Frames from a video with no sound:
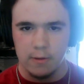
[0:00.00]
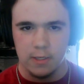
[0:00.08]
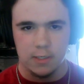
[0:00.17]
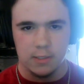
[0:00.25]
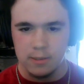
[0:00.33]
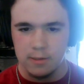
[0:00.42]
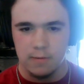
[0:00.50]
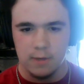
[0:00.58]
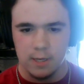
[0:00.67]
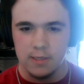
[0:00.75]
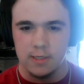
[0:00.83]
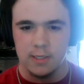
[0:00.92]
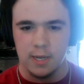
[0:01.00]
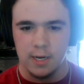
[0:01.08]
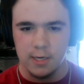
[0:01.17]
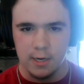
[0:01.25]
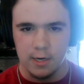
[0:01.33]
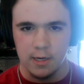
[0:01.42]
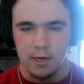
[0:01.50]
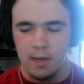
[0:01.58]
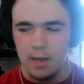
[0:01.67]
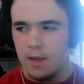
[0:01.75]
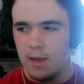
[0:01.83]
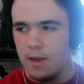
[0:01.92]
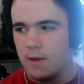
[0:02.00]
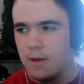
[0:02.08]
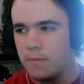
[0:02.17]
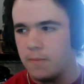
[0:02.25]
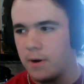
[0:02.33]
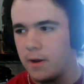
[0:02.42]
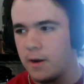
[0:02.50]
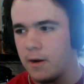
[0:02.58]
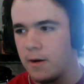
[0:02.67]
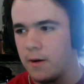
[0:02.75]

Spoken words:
let's get this thing done. But